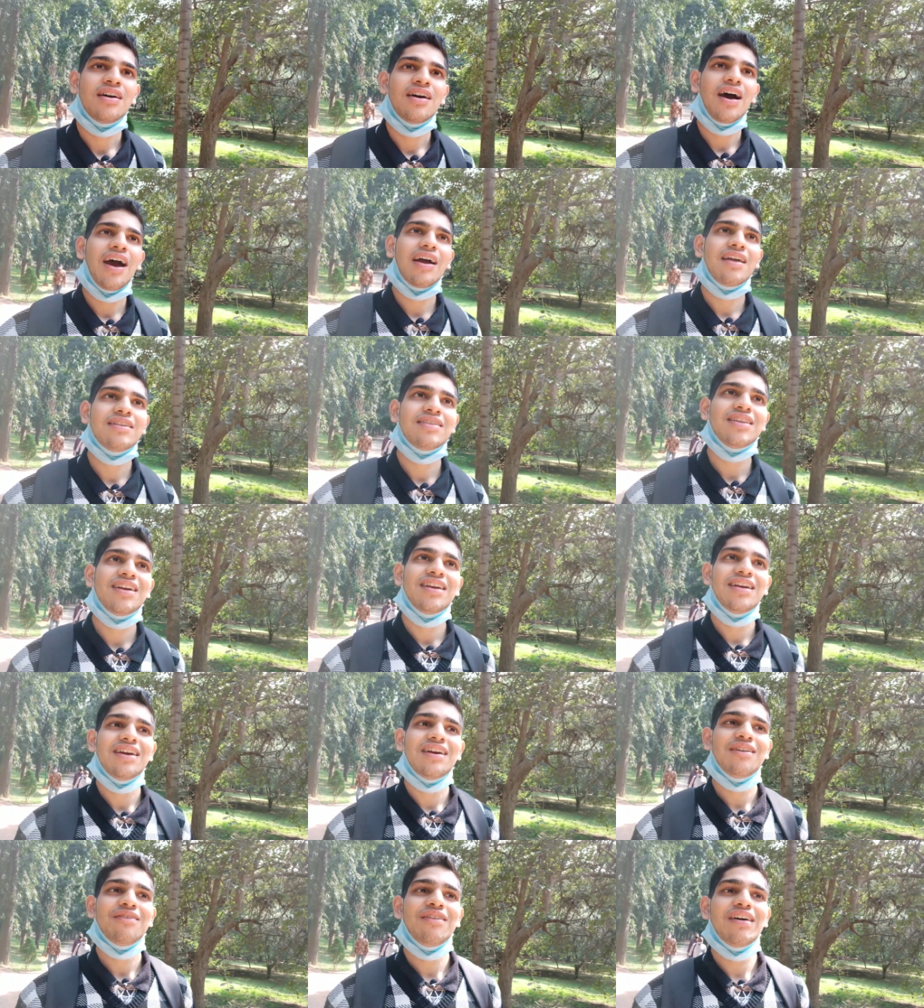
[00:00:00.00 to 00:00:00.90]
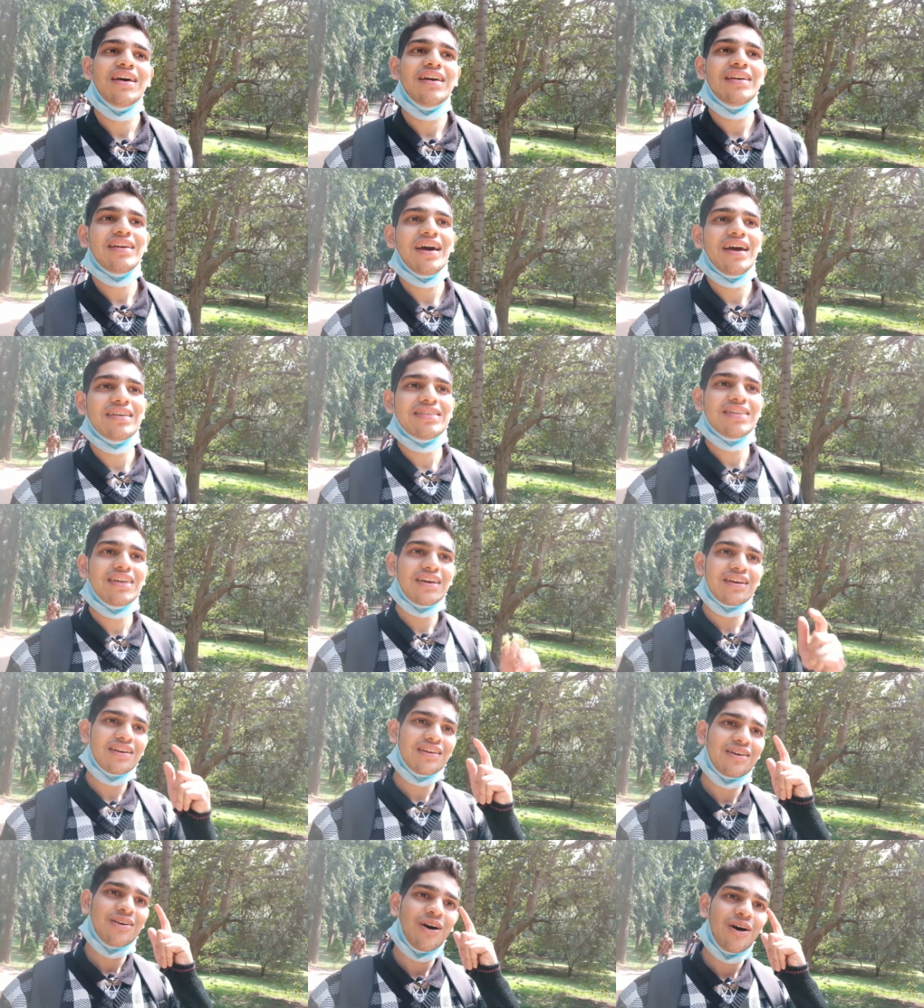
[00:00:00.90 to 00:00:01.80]
and the day where I
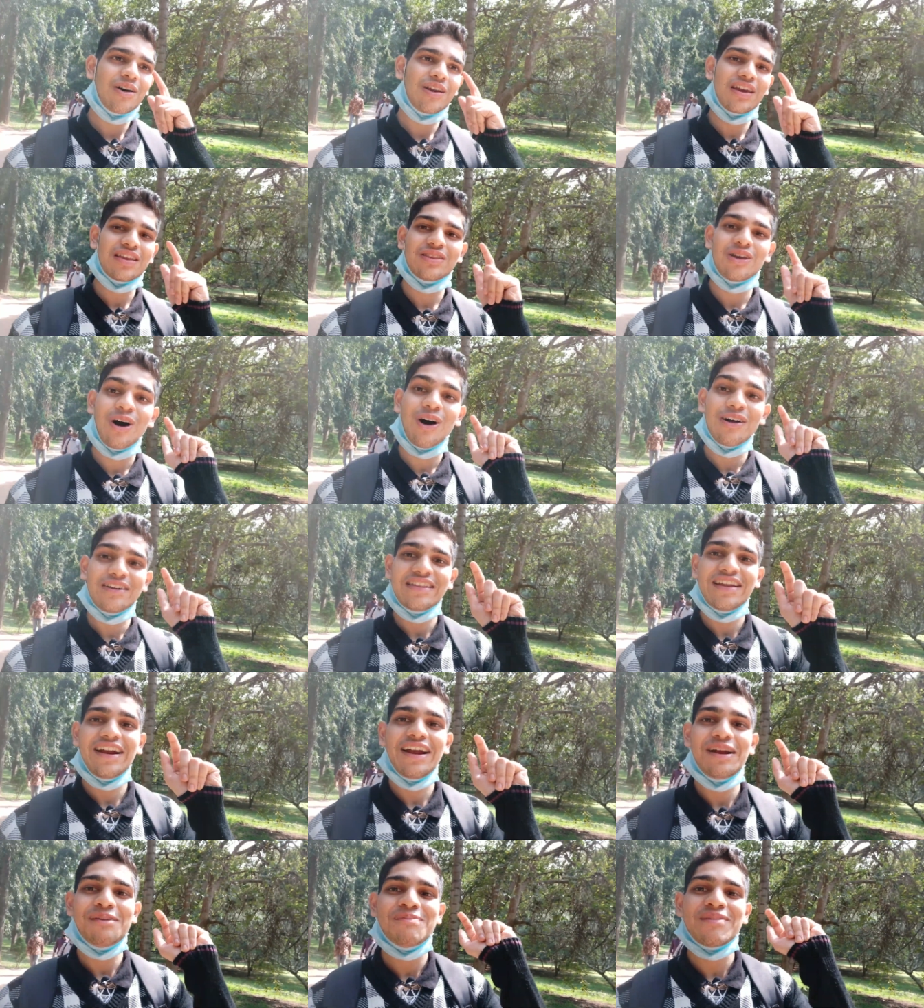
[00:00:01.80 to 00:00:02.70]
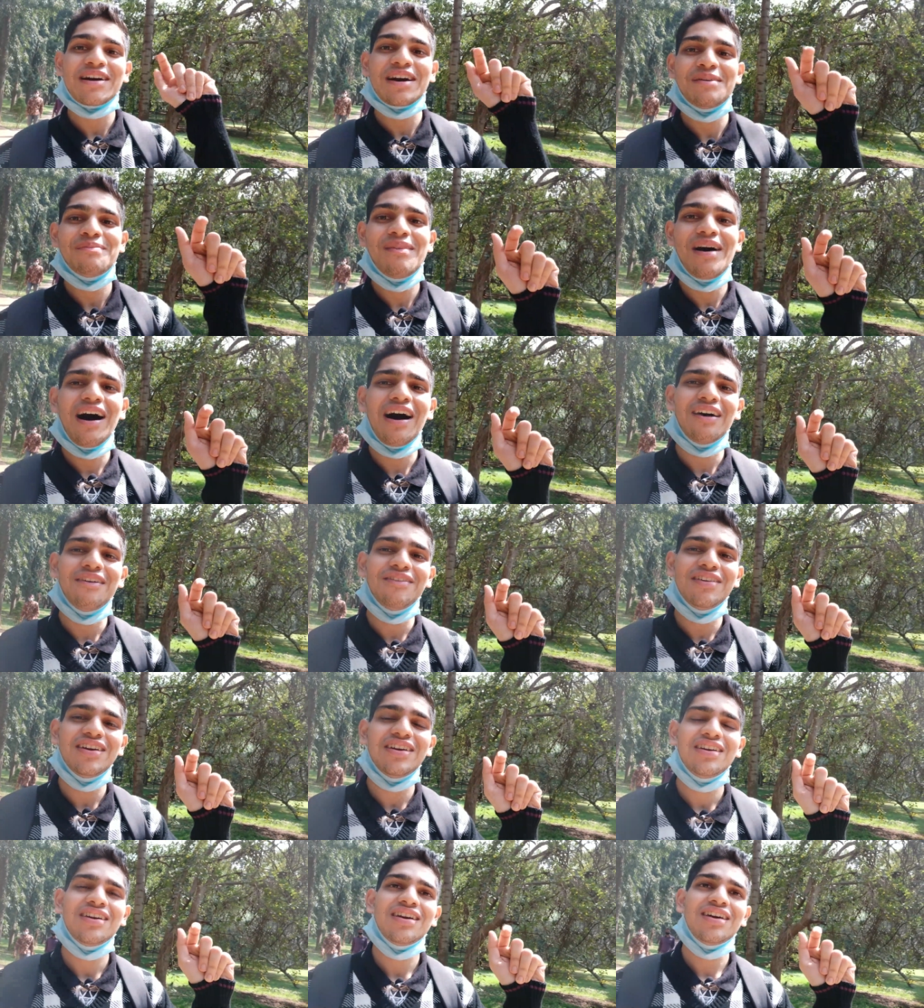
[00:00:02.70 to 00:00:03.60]
think or I thought that I'd become
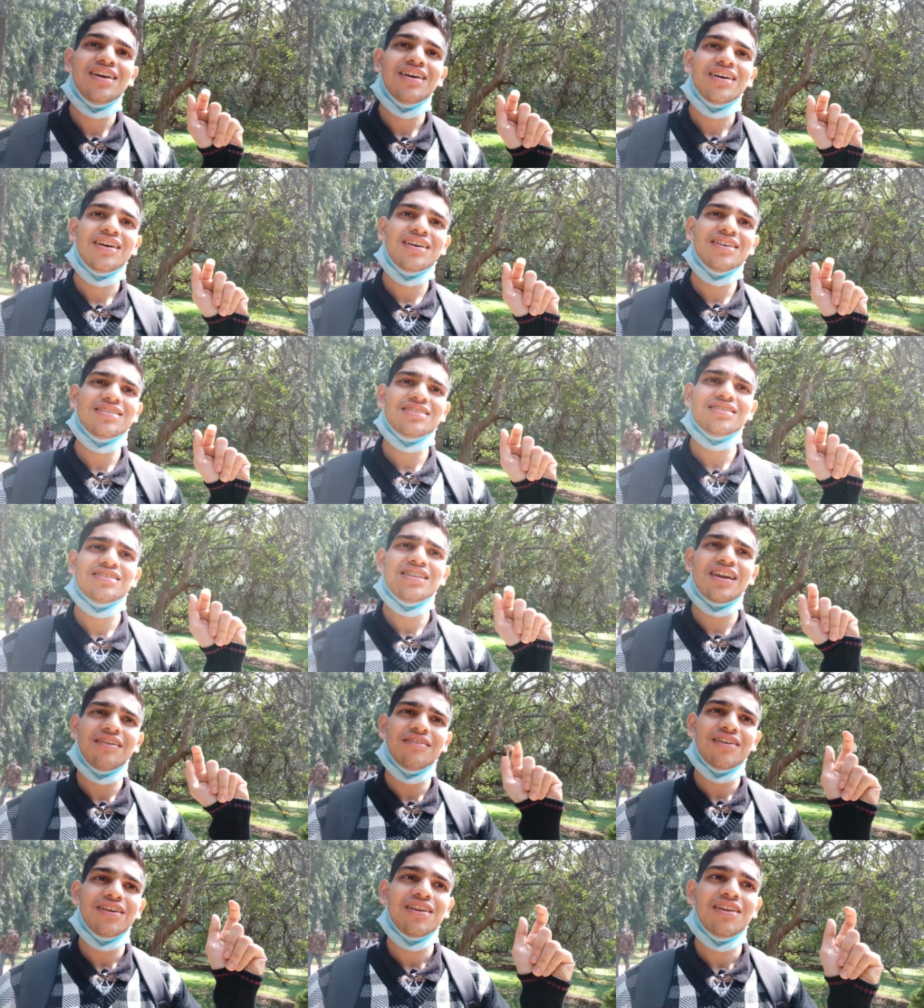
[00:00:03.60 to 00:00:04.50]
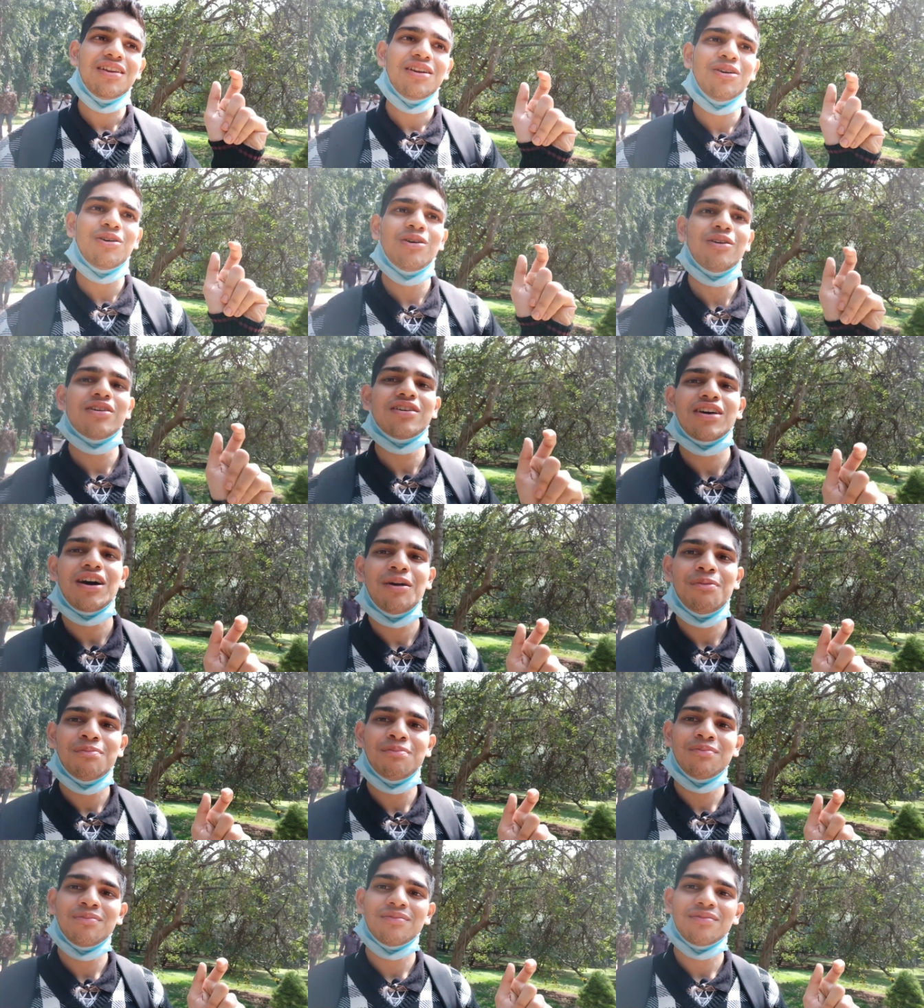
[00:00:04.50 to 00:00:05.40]
Harvey is never really going to
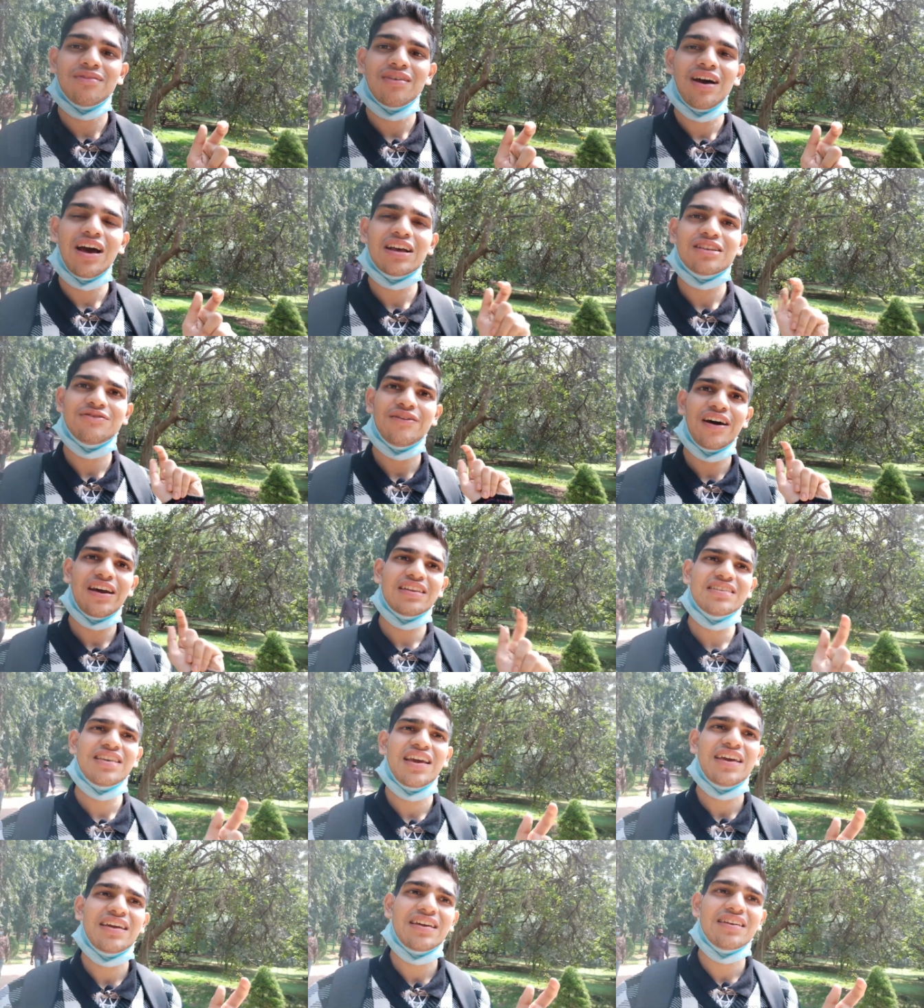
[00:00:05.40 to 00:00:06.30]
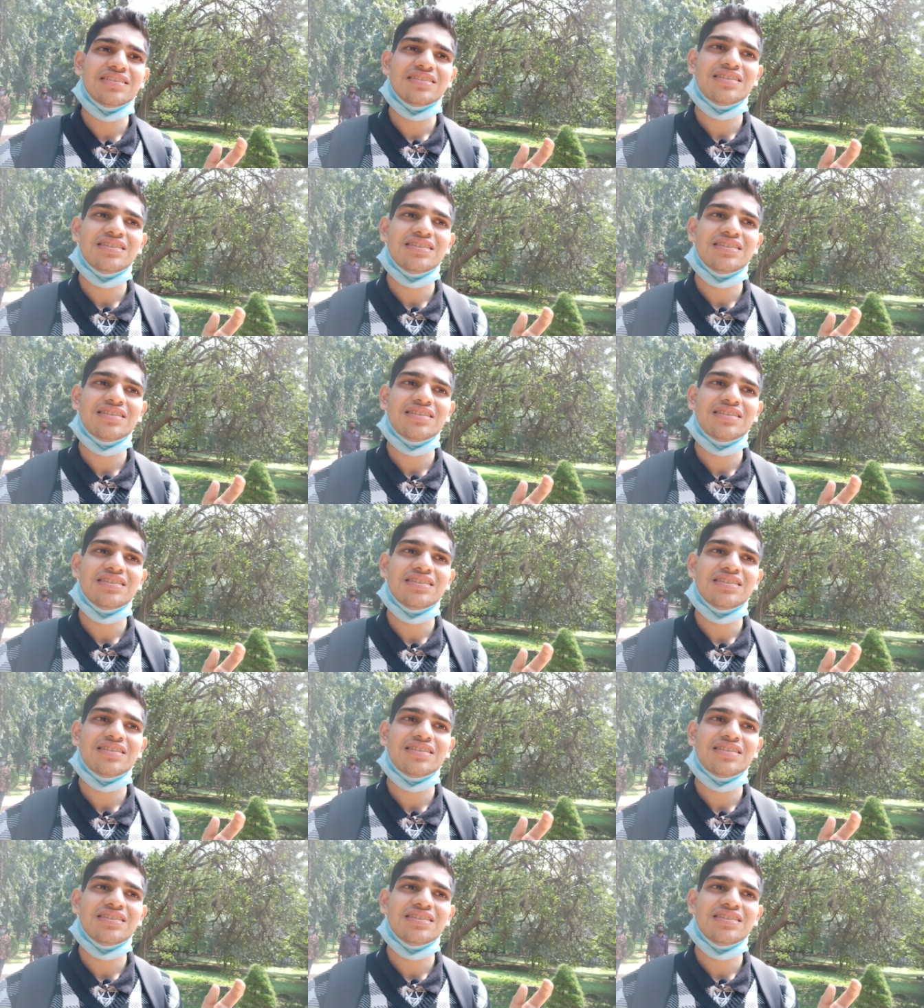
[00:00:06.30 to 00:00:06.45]
come as far as I can